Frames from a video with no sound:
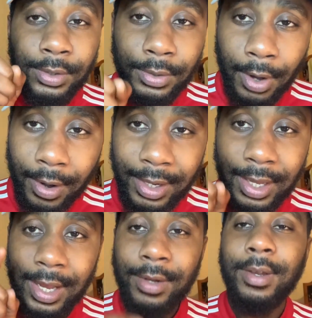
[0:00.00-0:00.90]
Ollie
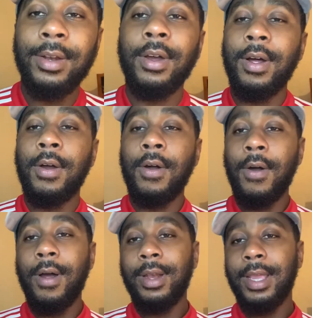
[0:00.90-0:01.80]
in and or
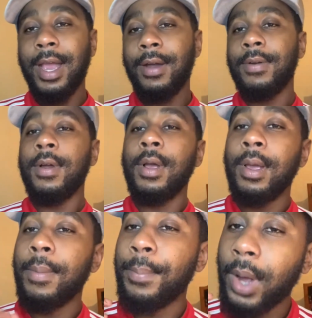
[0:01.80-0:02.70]
Ollie out.
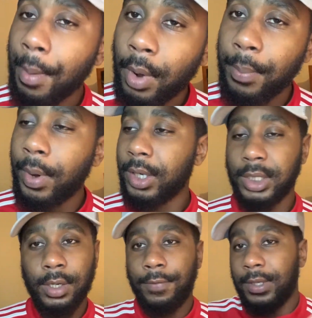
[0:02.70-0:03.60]
Come on, Poch,
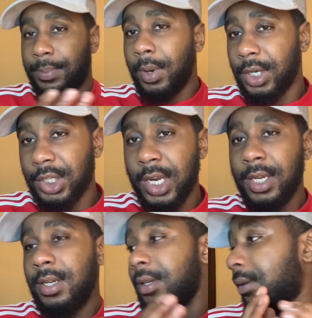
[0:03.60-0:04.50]
if it's Poch
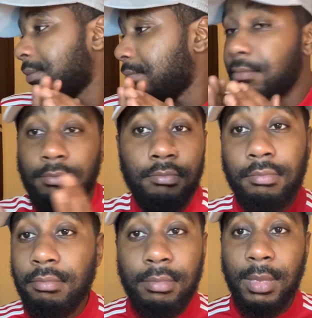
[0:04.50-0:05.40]
in.
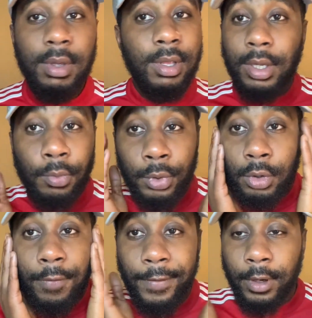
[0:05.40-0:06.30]
We was all
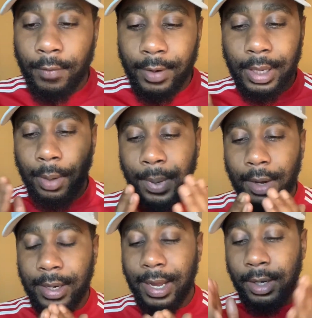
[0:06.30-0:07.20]
thinking about
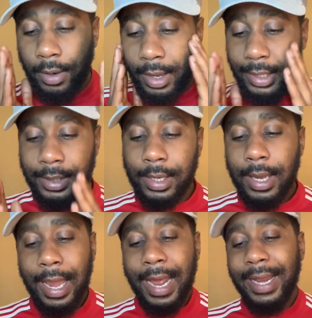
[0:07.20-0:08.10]
that in our head.
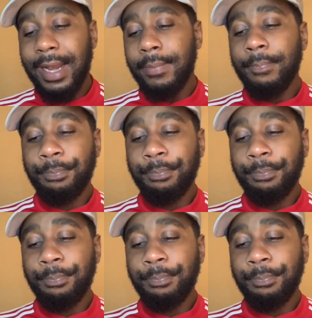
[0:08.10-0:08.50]
And then